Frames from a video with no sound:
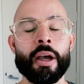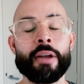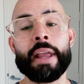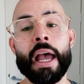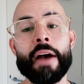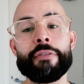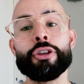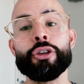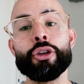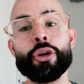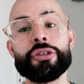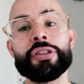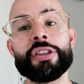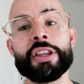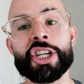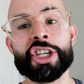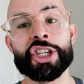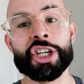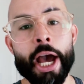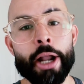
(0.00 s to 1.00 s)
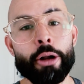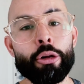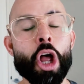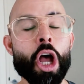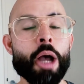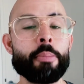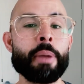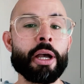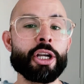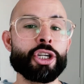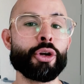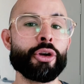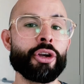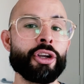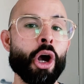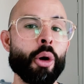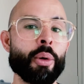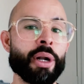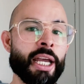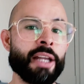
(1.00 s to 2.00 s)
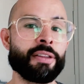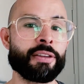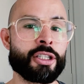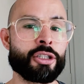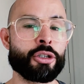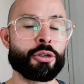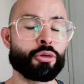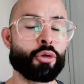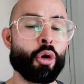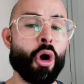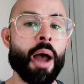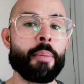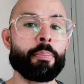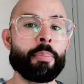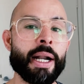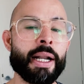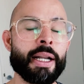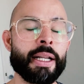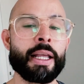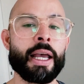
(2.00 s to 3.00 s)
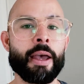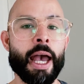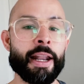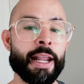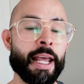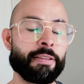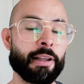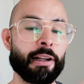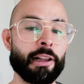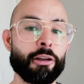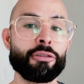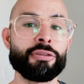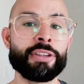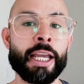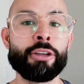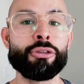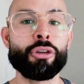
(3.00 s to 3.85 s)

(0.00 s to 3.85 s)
Now, if you're new to this channel, make sure you go and hit the subscribe button and hit the little ding